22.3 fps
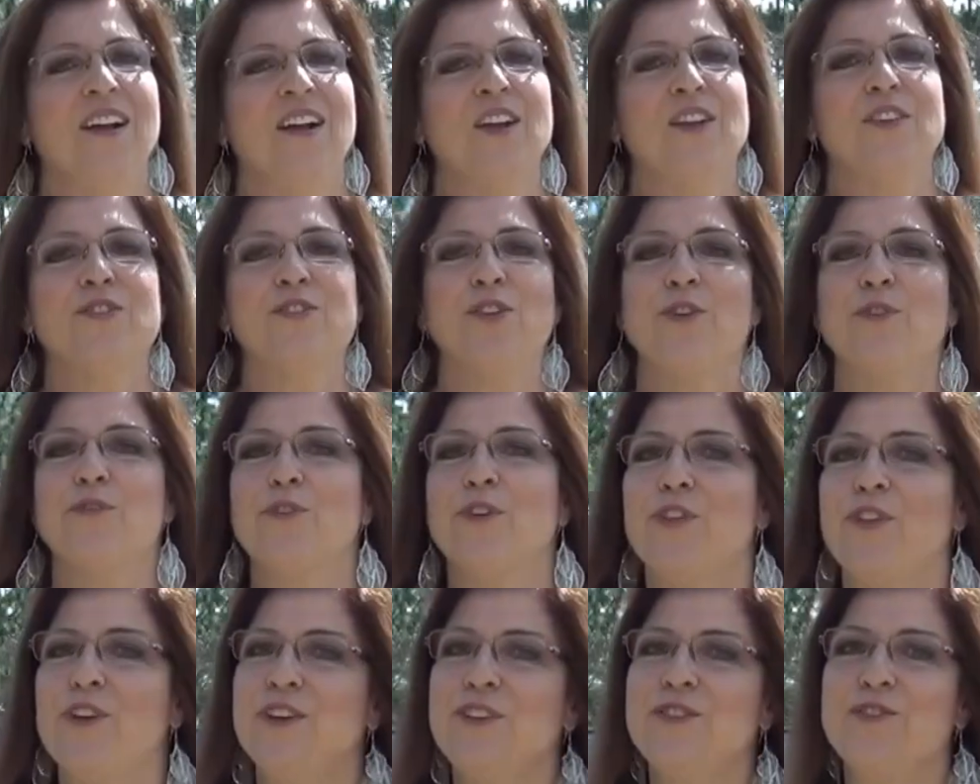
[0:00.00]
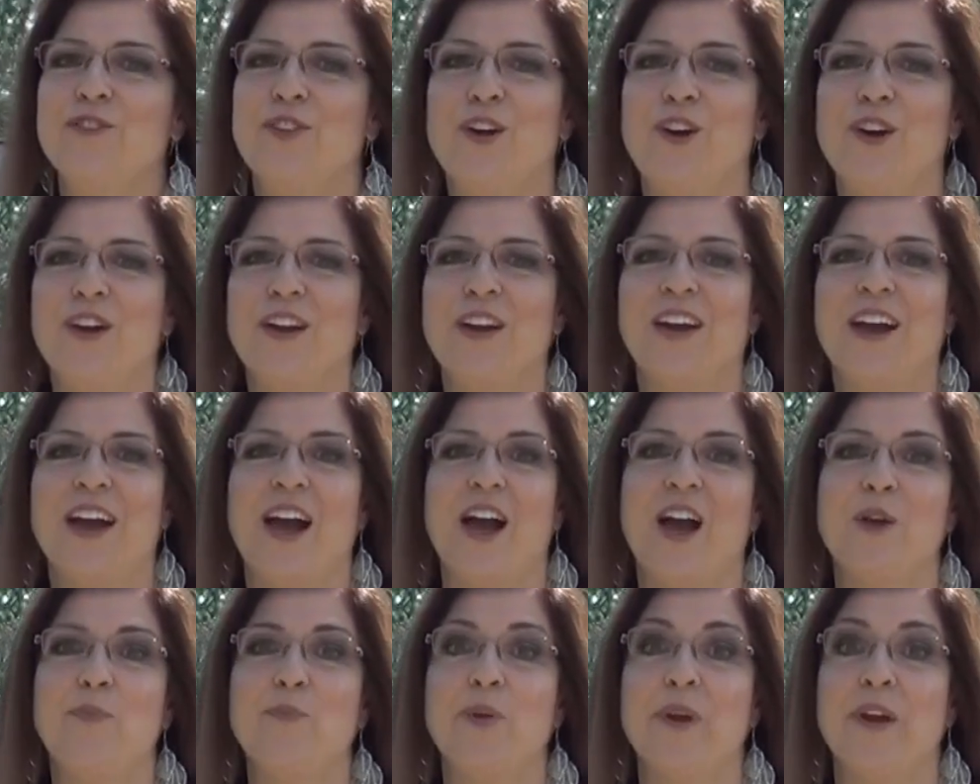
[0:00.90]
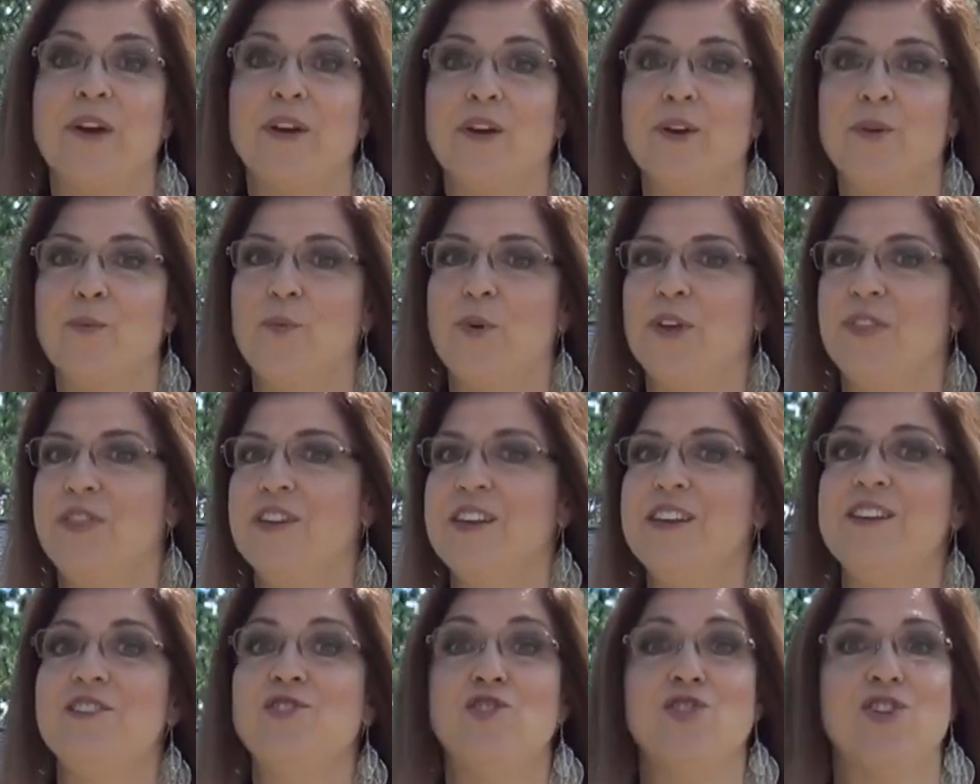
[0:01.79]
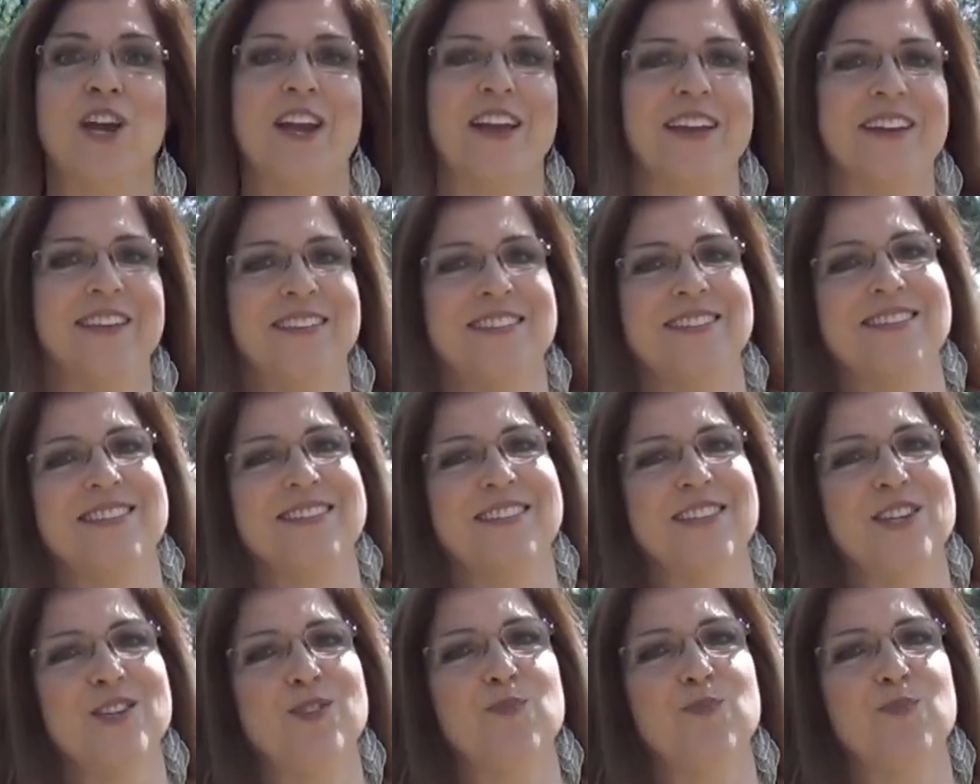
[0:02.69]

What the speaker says: So for this look, I paired them with these jeggings, these